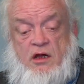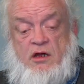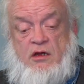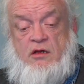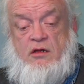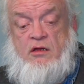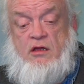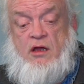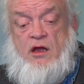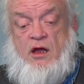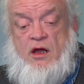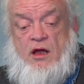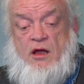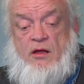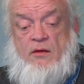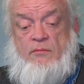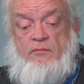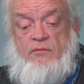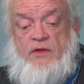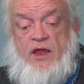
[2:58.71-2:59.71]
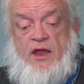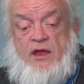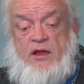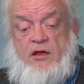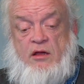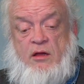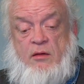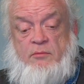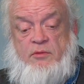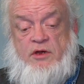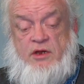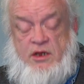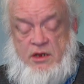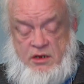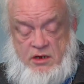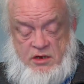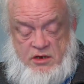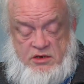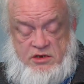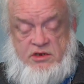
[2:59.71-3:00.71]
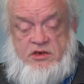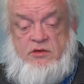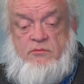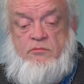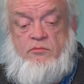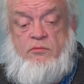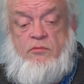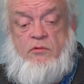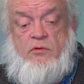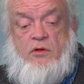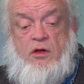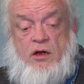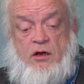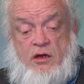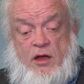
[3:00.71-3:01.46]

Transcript: a, um, a company is, a